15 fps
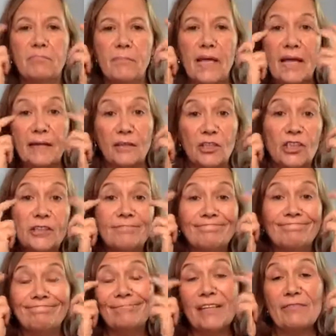anger,
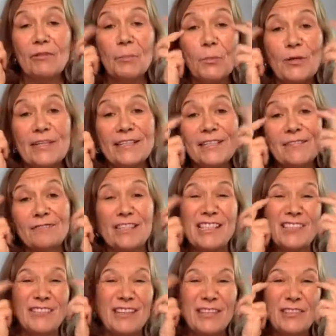liver points,
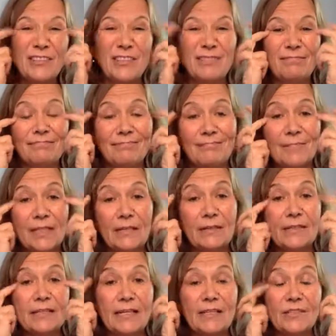frustration,
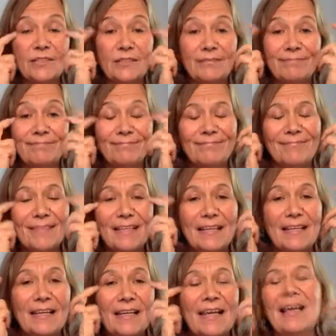irritation.
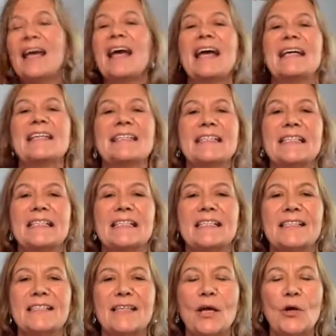And
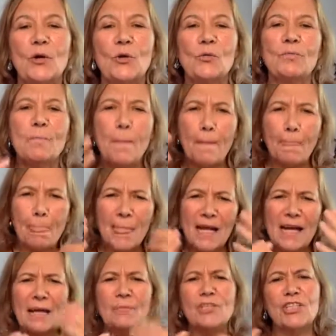so
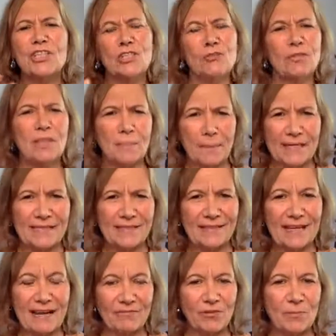I was just doing the basic
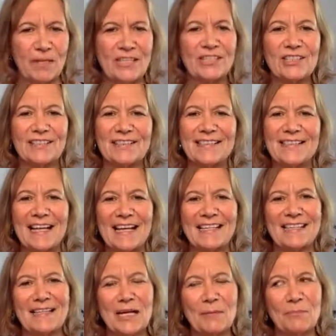affirmations
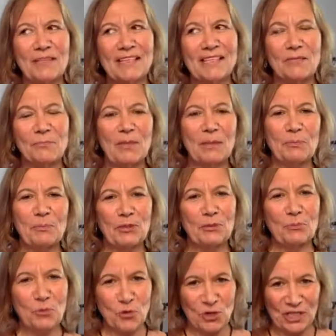last time because people are
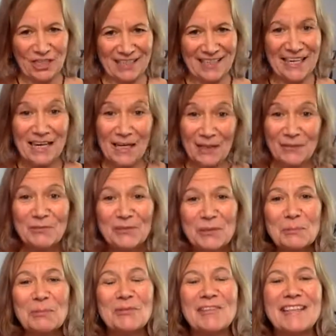more
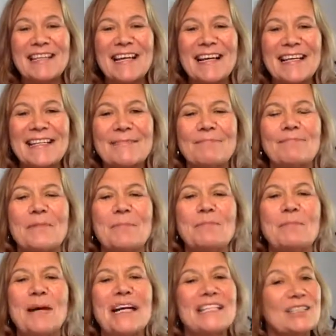comfortable with that, but
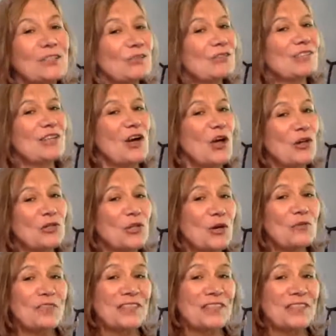my students all know